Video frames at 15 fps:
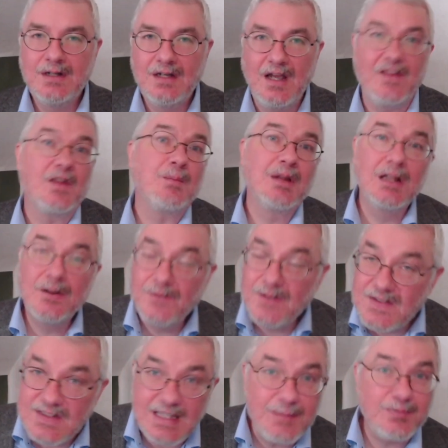in the middle of a
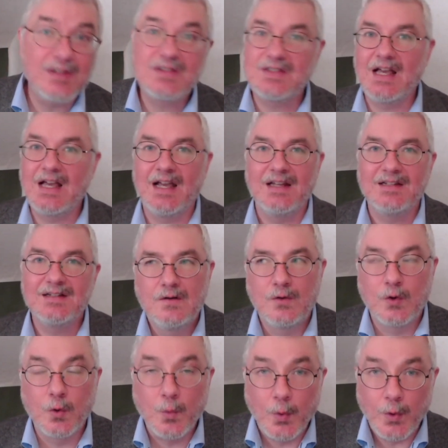sleepless night,
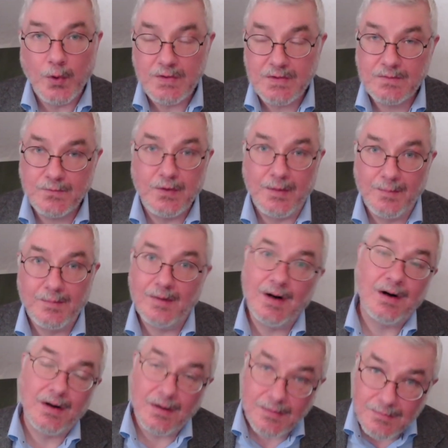or worse, from
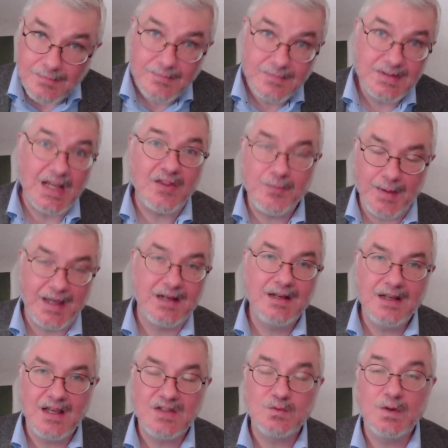our deathbed,
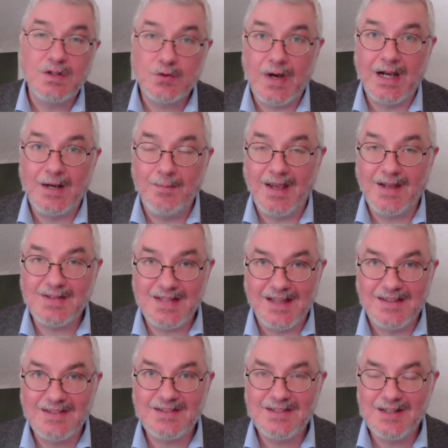as we try to make
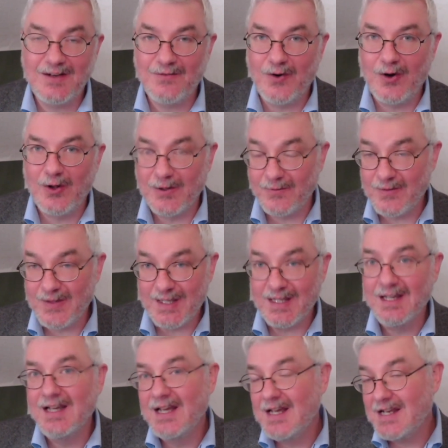sense of all of the
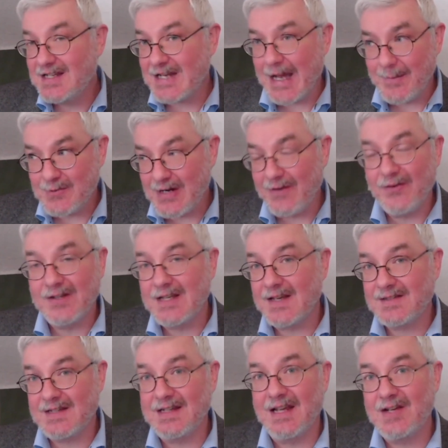time travel
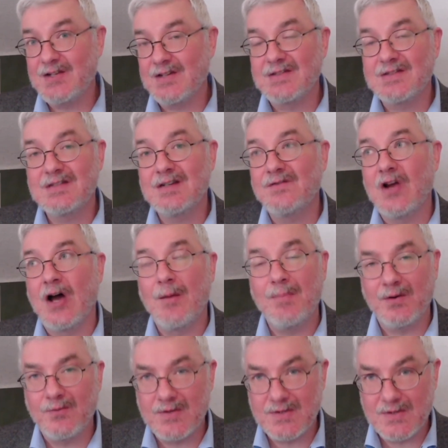destinations that have not
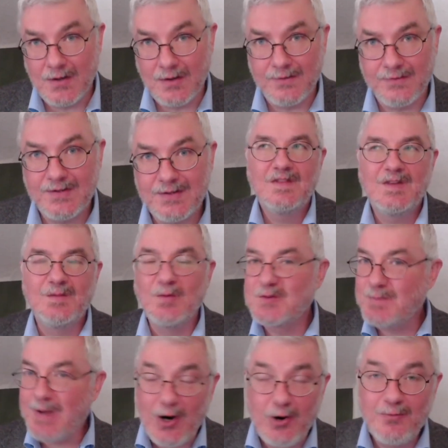been resolved. The most
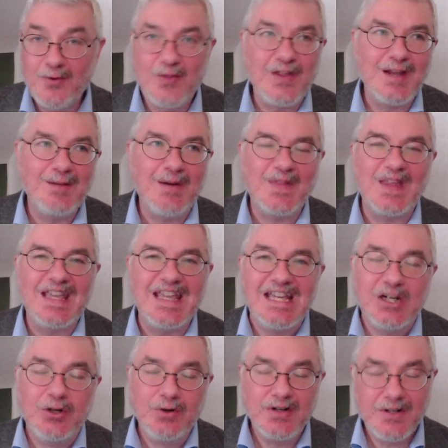powerful thing about the
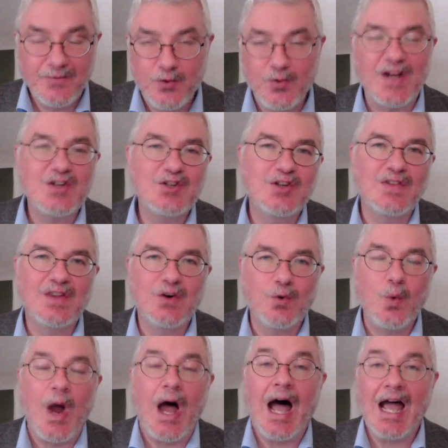iterative question that
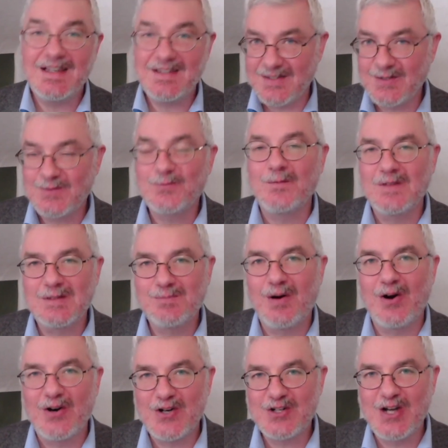arises from this
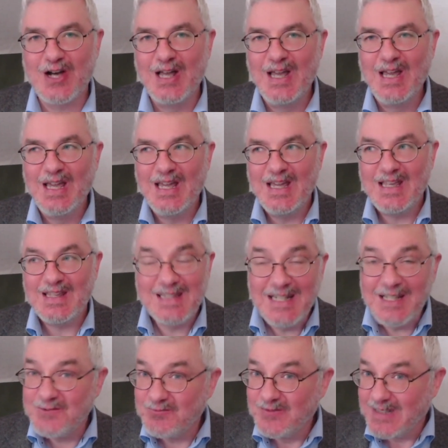Parashat is that
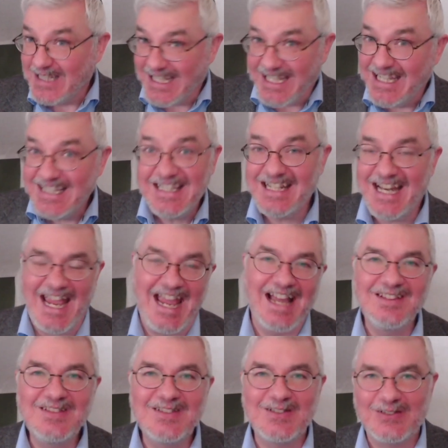it's easy to
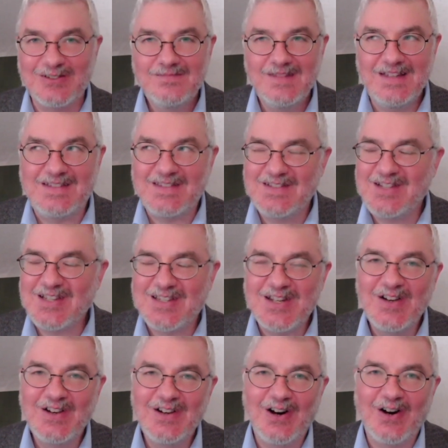answer. It's just
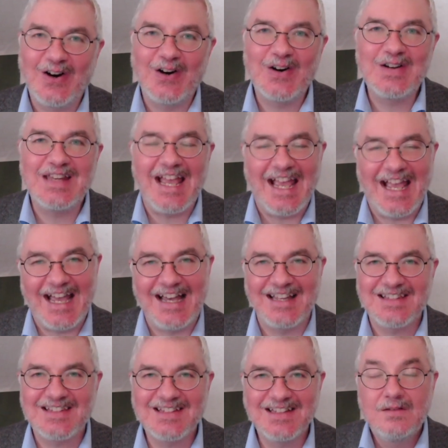hard to
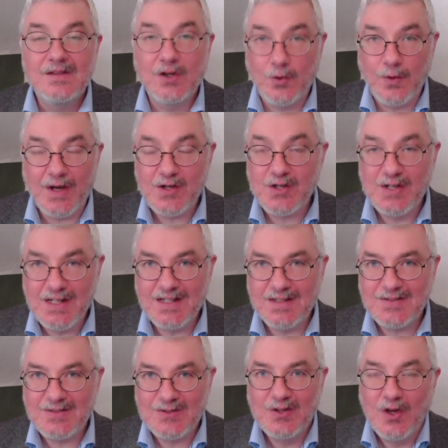ask. The question
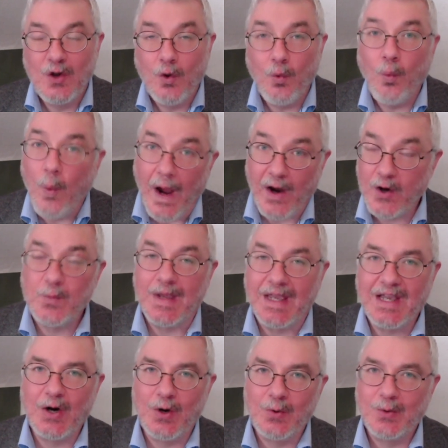is, where do we
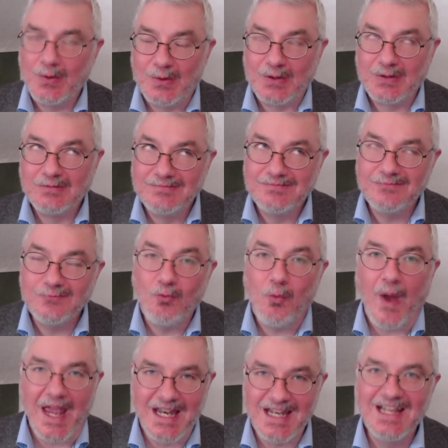go? Or
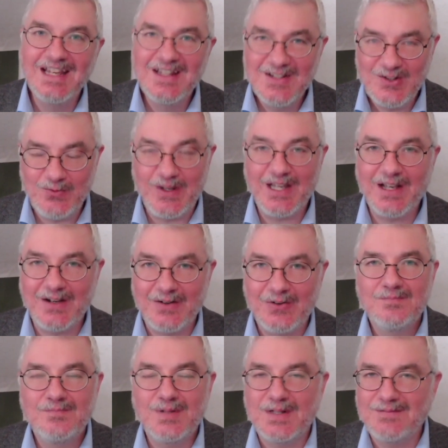when do we go?
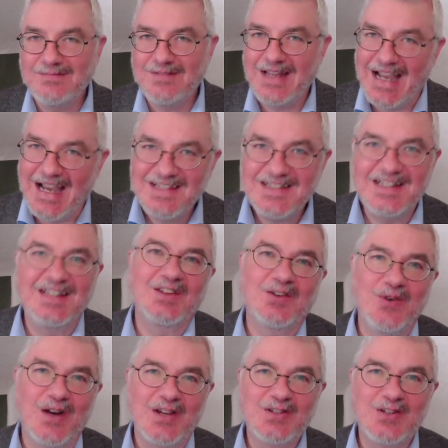But asking the
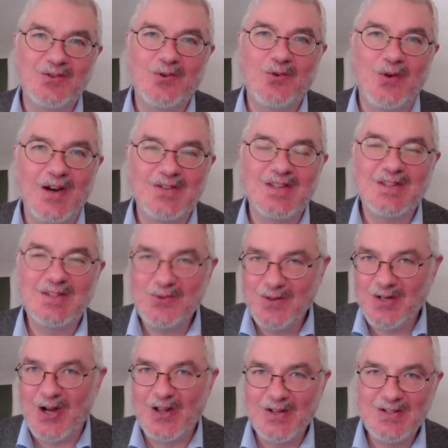question requires us to
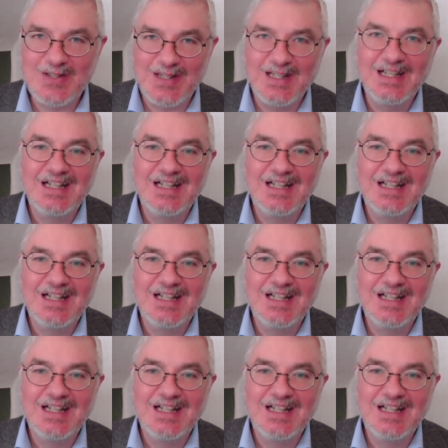acknowledge the